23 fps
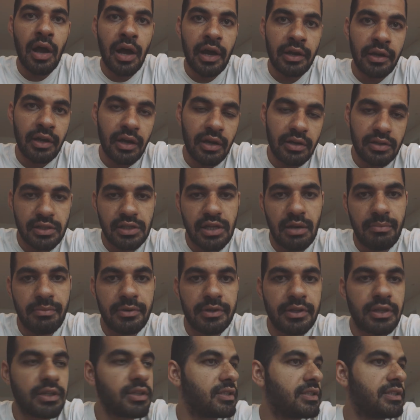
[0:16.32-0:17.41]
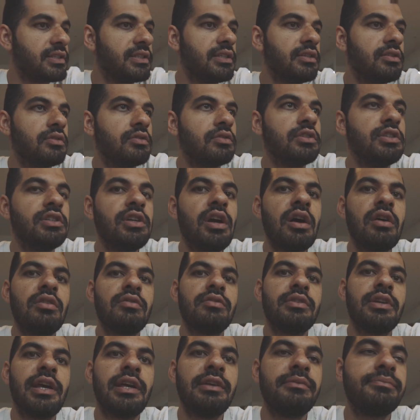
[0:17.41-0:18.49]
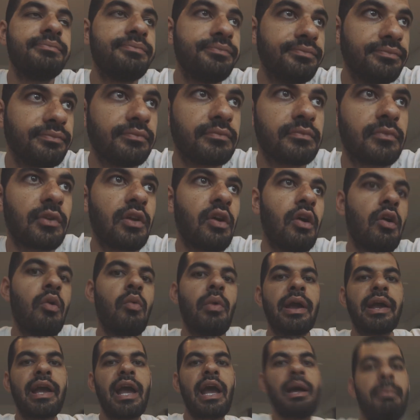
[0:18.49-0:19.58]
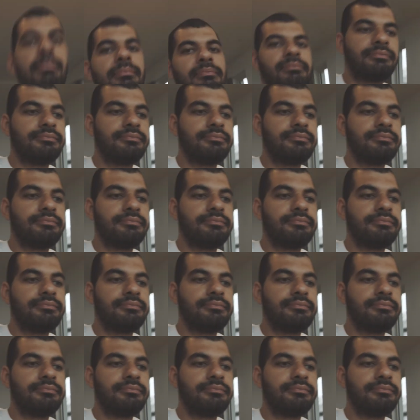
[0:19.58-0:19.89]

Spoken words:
I know some of you are still yawning. Oh, wake up.